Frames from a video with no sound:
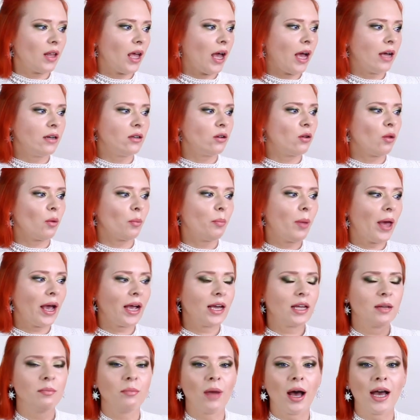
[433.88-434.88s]
I don't know,
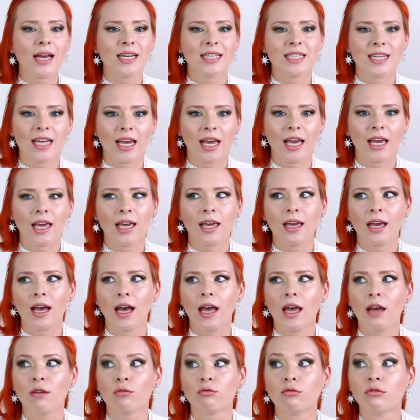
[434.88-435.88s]
back in my day,
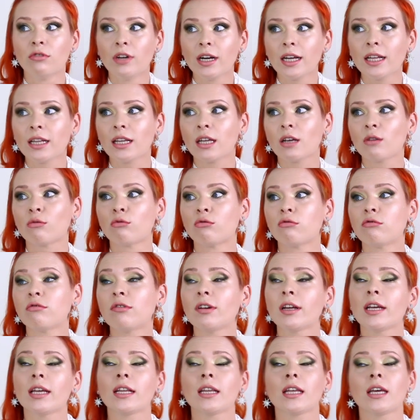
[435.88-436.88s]
a really,
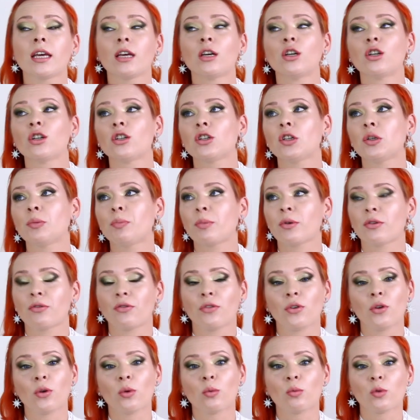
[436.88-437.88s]
really good
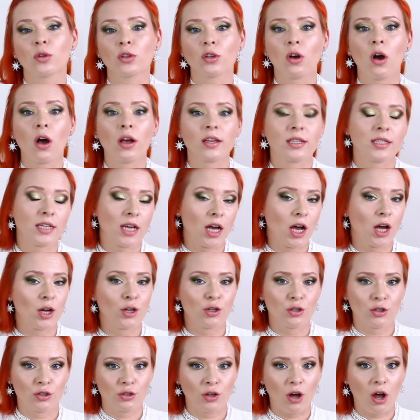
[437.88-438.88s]
perfume would cost
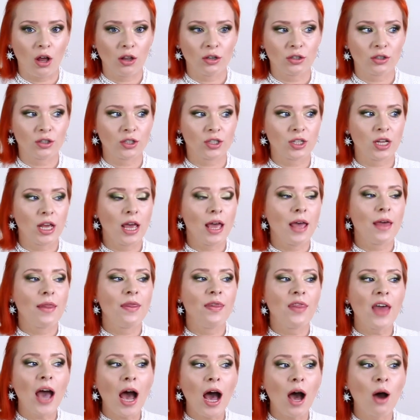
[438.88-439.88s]
$100.
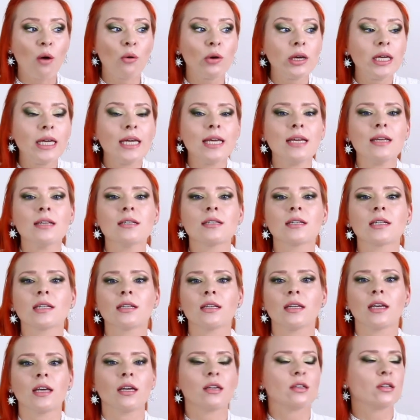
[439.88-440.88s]
Now,
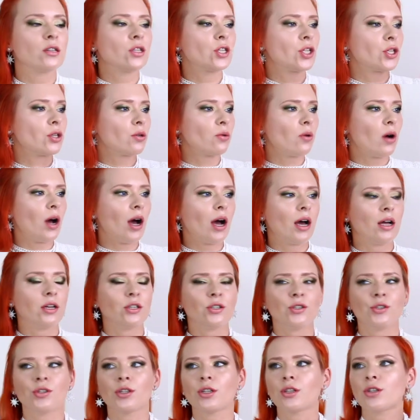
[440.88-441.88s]
easily,
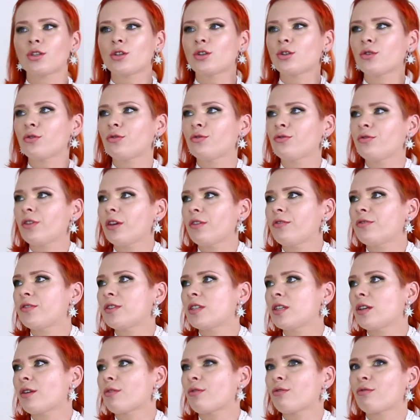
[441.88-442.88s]
$200,
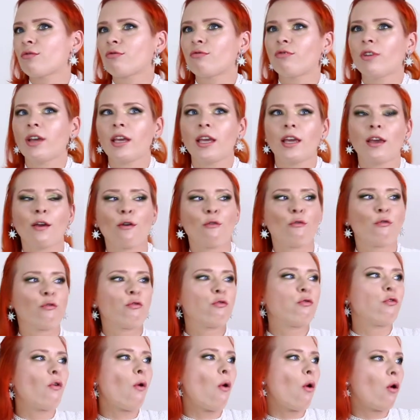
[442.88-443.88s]
$250, $300,
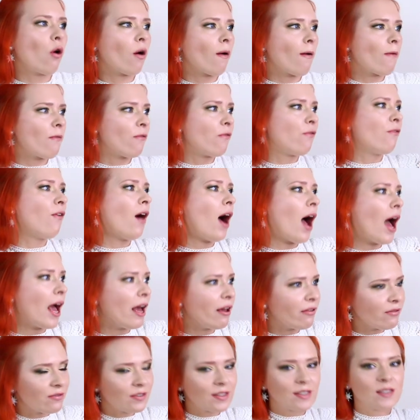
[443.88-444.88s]
$400,
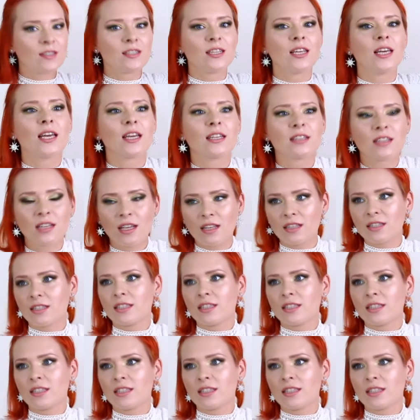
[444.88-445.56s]
$500, $600,